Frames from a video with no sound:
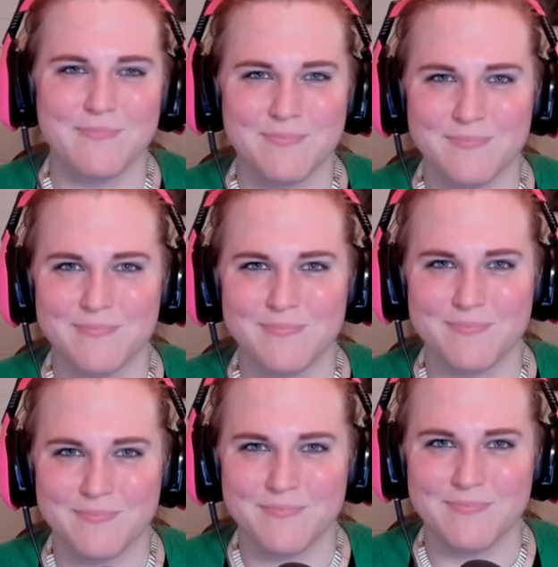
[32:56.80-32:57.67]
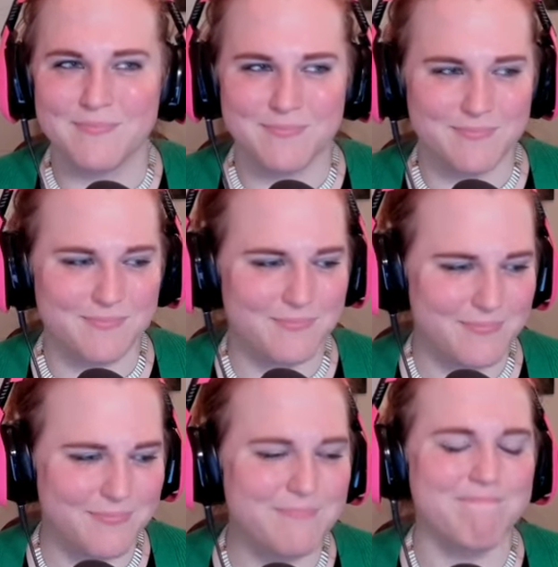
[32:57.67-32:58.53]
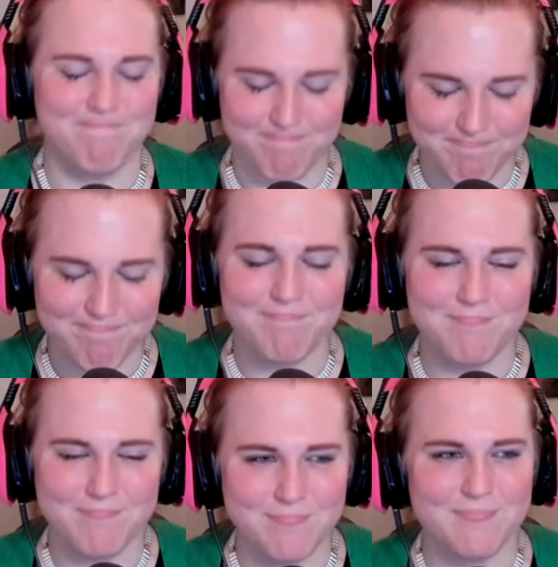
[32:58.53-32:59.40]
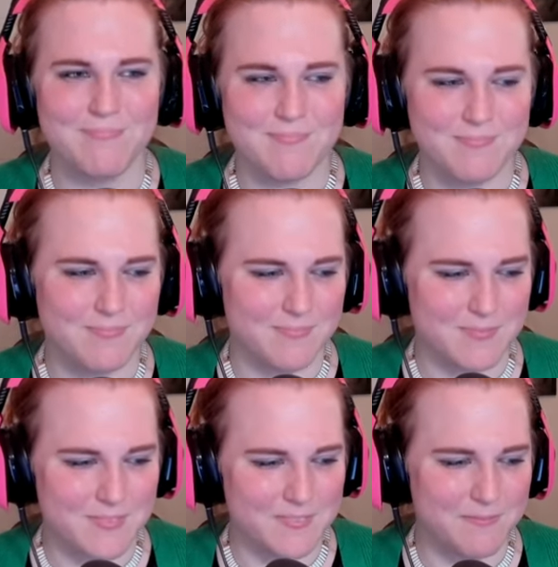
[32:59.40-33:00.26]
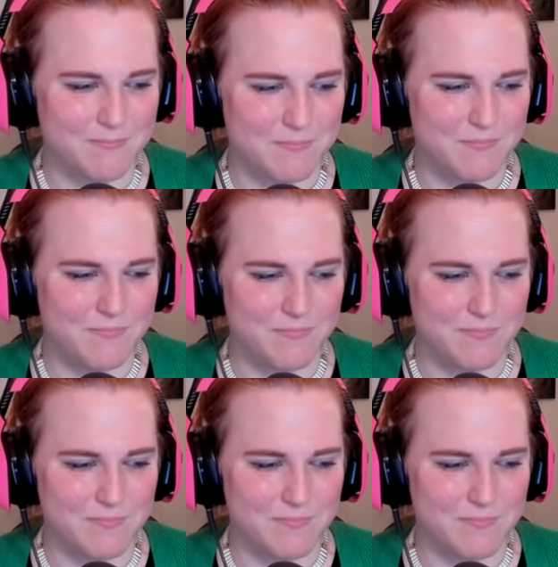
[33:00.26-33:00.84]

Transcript: Veggie Tales esque, mm-hmm. you know. I